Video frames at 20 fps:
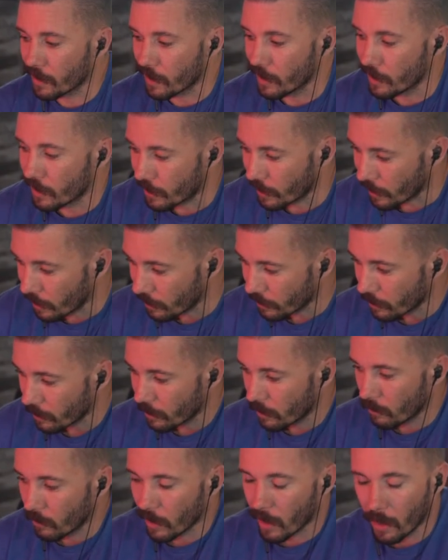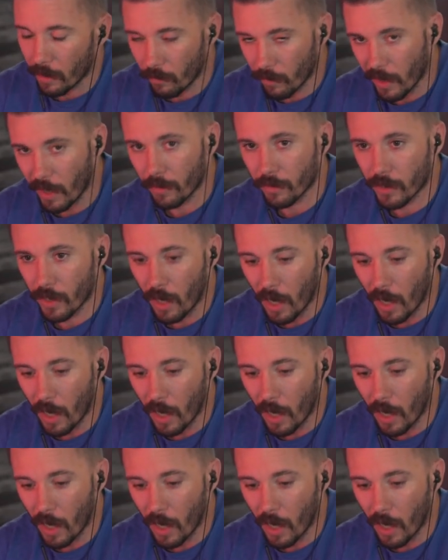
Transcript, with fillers: this incident, without